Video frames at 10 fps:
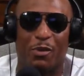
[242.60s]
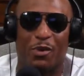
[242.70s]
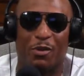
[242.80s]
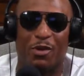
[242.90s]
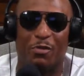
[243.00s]

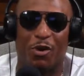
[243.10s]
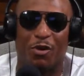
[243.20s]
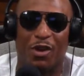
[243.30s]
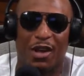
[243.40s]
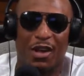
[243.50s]
People to be
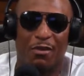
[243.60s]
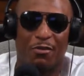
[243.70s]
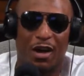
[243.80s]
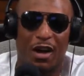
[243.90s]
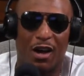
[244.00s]
more
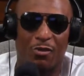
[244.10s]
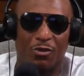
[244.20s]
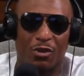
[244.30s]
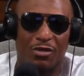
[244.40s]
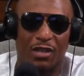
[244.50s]
involved, you
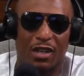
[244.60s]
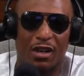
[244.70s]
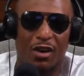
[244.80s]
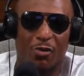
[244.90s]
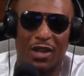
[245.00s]
know what I'm saying?
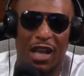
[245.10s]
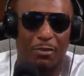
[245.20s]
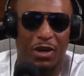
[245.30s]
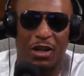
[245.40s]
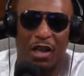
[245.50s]

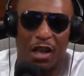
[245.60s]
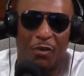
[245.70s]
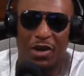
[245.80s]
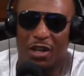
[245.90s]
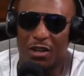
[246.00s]
But
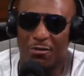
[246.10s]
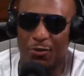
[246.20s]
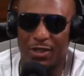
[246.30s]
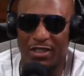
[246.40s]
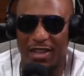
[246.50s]
when it come to
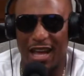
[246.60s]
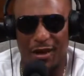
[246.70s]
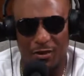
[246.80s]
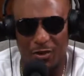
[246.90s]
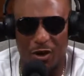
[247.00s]
reaching out,
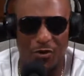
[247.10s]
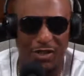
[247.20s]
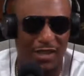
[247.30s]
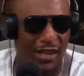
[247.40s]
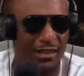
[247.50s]
who don't
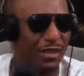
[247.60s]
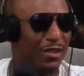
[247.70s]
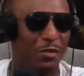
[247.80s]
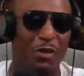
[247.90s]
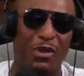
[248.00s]
reach out to
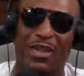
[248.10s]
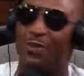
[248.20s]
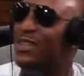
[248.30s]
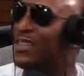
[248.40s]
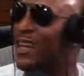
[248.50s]
us, man? We get
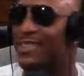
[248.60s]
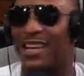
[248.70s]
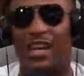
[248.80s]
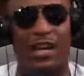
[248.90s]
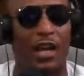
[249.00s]
reach outs
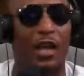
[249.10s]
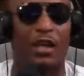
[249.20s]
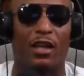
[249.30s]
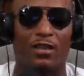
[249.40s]
every day.